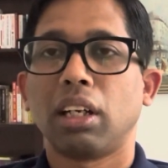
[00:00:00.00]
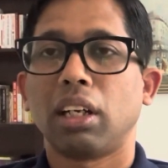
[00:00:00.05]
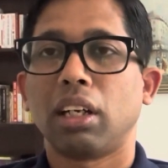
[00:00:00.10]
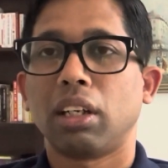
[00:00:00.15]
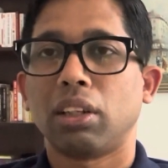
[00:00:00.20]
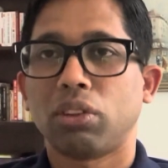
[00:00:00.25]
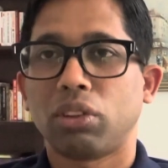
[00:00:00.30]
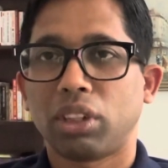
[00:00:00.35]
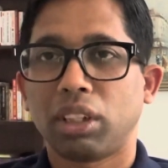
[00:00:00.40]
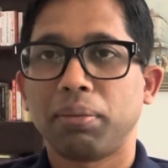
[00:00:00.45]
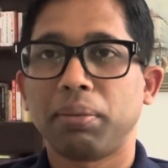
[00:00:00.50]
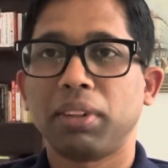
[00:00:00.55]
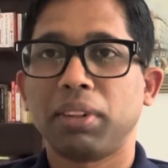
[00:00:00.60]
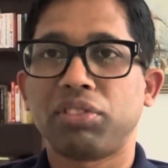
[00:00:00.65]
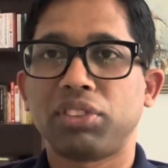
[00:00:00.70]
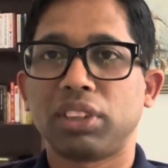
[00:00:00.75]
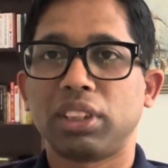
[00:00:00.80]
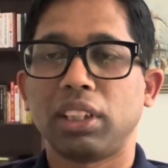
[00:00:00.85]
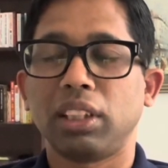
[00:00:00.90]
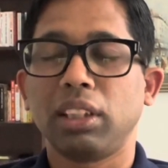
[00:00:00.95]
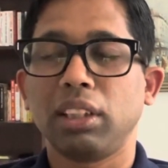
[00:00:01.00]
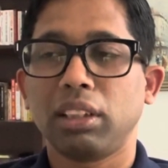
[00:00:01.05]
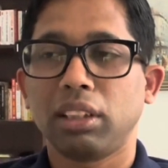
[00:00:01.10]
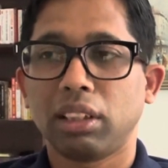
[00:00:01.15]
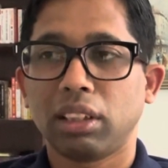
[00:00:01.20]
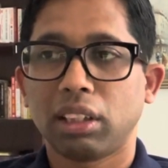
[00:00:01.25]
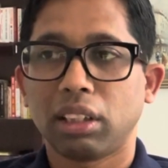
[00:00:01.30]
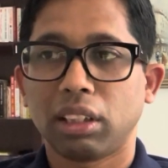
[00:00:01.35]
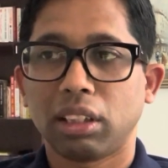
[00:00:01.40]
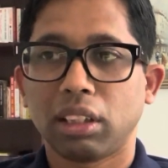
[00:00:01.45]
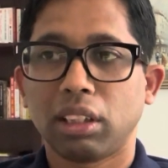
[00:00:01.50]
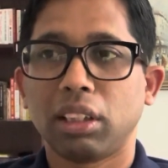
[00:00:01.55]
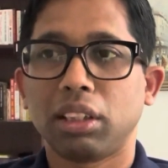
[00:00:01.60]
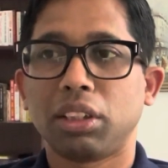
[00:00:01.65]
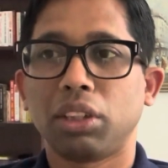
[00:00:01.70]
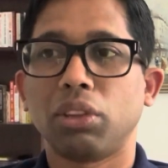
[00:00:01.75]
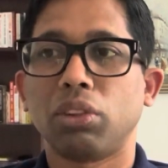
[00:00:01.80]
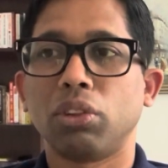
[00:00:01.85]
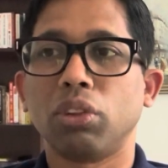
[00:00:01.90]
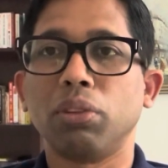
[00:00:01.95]
or MFC at
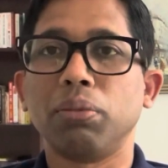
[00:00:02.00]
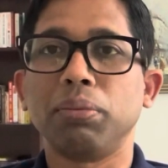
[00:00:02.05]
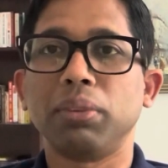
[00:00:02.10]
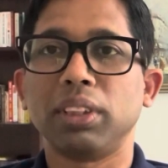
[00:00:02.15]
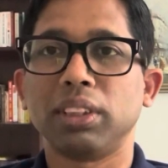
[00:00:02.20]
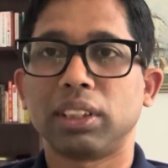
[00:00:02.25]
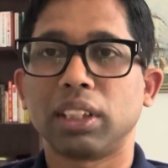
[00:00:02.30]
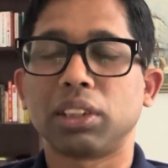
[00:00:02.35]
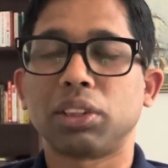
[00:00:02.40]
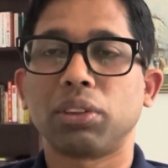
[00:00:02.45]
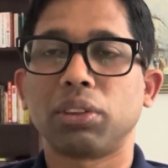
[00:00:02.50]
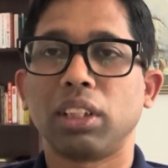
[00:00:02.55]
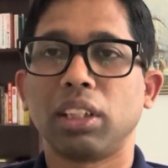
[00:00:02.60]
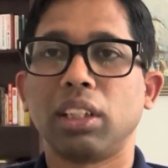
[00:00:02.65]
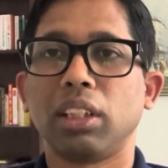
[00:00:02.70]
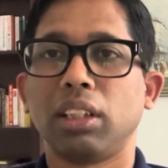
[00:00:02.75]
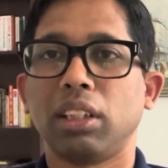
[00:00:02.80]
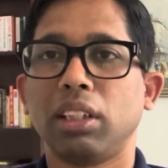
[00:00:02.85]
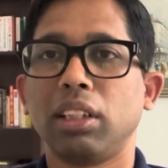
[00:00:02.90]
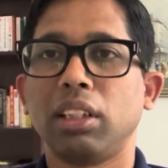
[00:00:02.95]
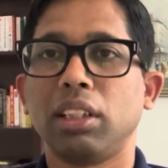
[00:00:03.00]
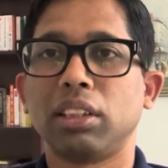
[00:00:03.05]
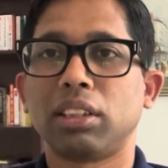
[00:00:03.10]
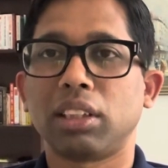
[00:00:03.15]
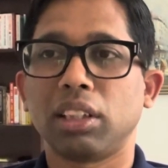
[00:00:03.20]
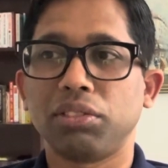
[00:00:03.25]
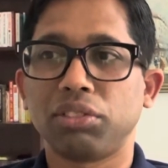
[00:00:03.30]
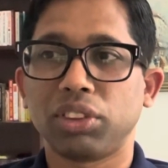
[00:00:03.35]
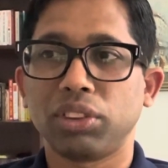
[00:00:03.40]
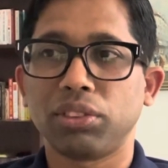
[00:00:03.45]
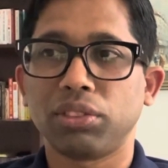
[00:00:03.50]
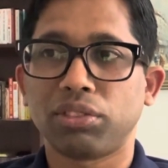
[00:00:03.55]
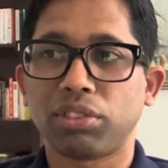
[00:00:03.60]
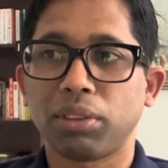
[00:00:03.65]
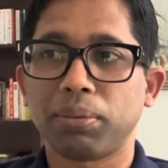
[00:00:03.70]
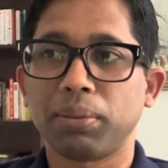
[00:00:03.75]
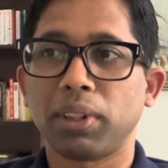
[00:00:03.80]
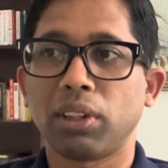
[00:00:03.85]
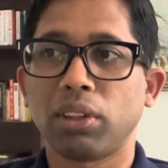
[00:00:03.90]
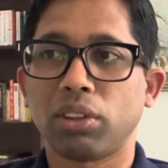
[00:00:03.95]
your home is actually, it saves you
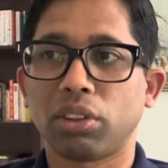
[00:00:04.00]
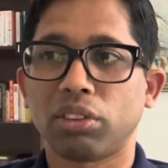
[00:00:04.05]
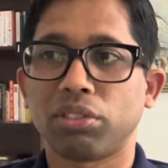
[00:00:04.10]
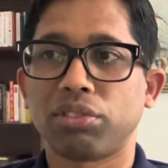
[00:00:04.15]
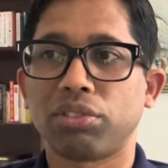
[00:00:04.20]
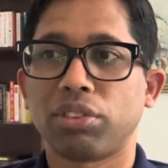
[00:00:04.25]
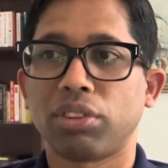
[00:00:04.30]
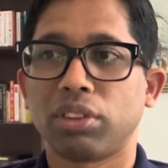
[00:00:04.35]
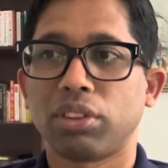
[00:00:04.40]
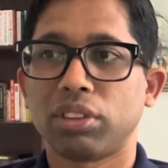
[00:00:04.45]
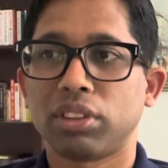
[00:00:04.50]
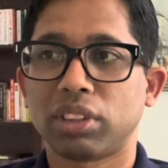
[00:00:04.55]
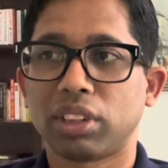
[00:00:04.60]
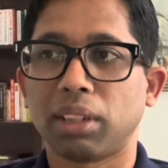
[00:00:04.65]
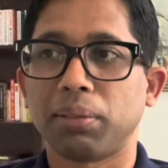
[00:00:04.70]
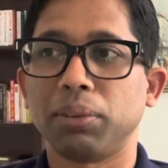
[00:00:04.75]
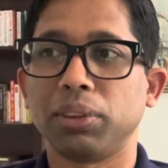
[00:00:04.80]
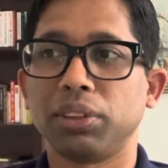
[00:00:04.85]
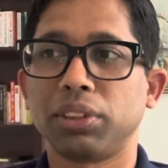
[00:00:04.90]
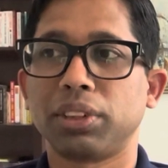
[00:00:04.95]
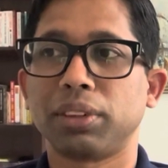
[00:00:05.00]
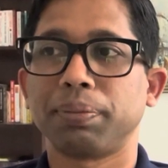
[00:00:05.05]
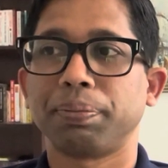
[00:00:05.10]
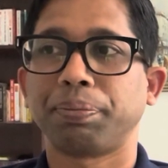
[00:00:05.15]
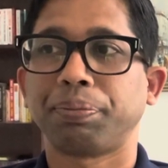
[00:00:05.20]
from a lot of troubles.